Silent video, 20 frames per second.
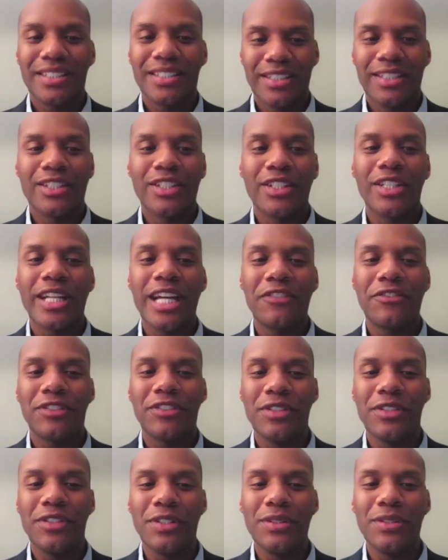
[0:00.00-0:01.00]
Good
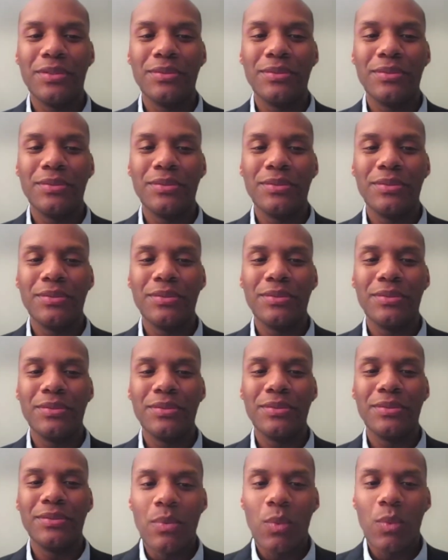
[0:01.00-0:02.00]
afternoon, Tritons,
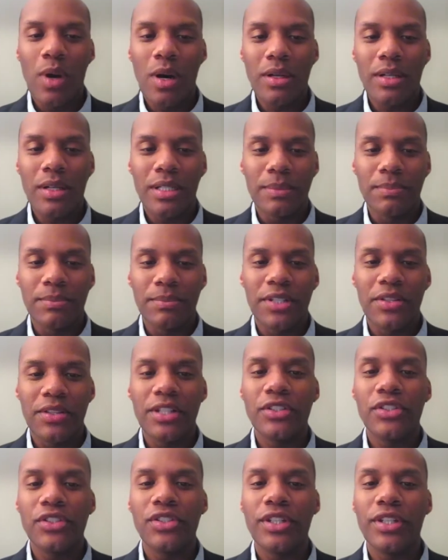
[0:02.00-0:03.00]
and
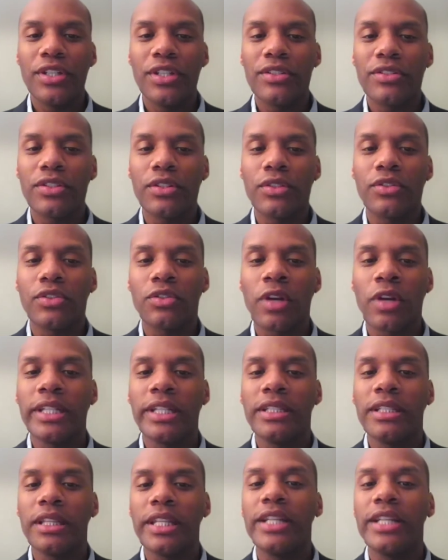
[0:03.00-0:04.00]
welcome to this year's
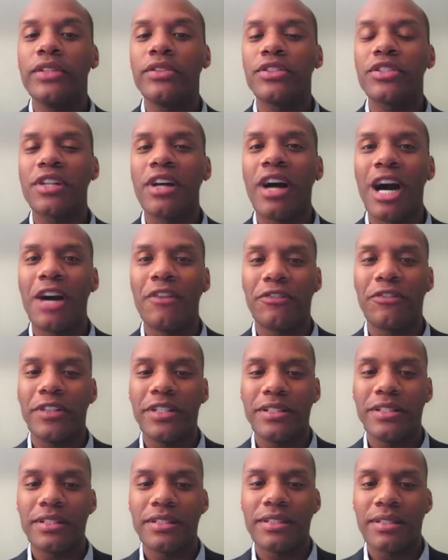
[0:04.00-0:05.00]
Triton Leaders
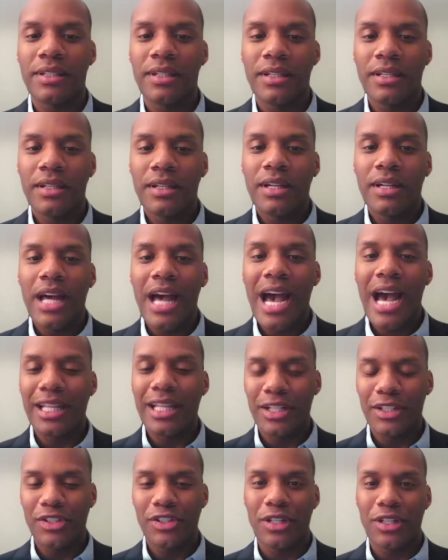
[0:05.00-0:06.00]
Conference for
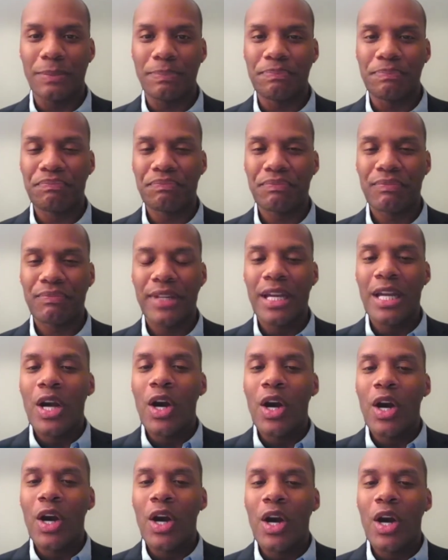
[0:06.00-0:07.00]
Allyship.
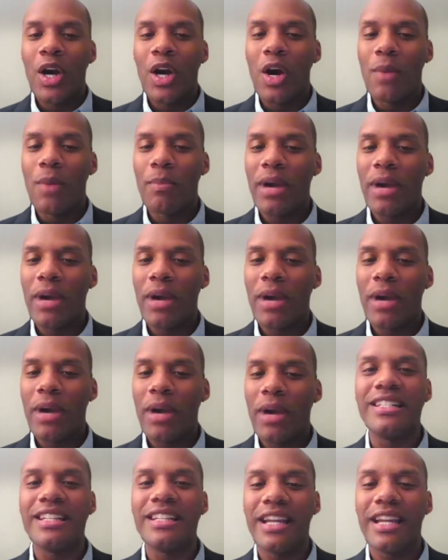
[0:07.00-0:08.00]
On behalf
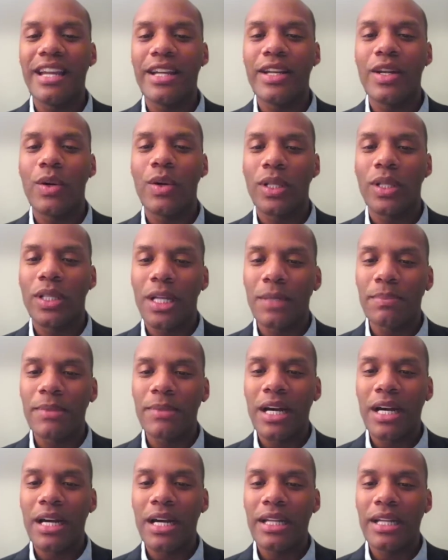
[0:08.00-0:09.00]
of UC San
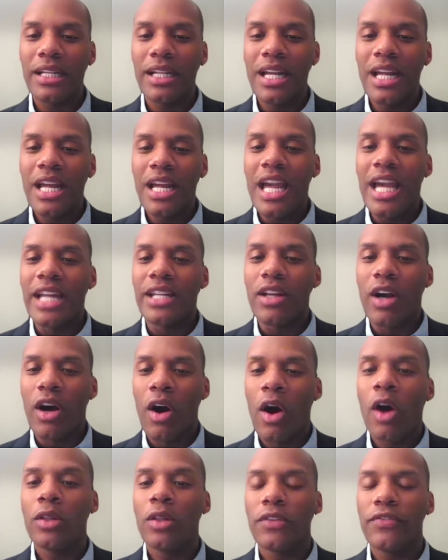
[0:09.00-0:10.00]
Diego alumni
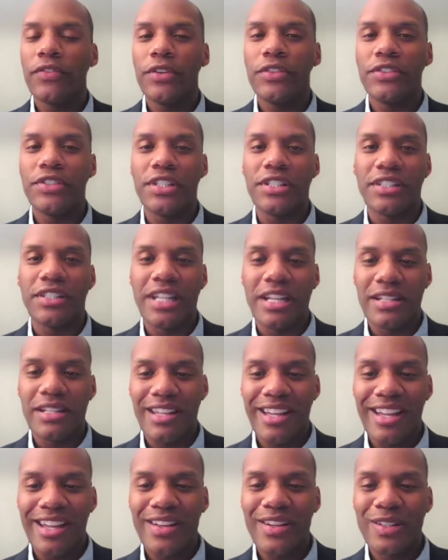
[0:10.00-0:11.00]
and all of UC
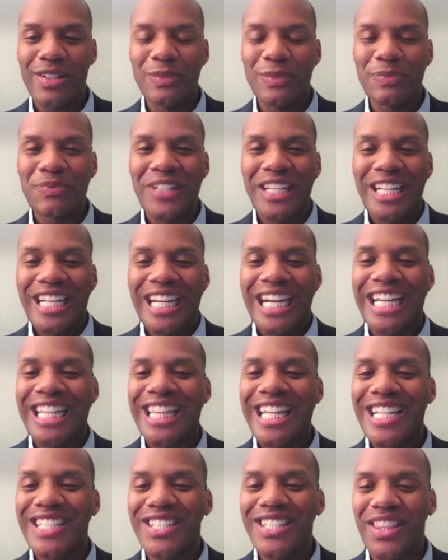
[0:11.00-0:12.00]
San Diego,
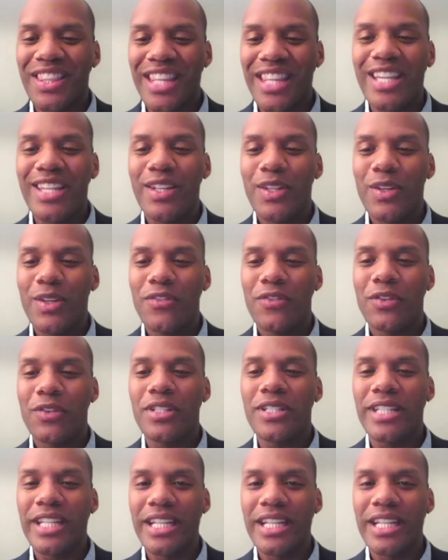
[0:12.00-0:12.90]
I'd like to thank you for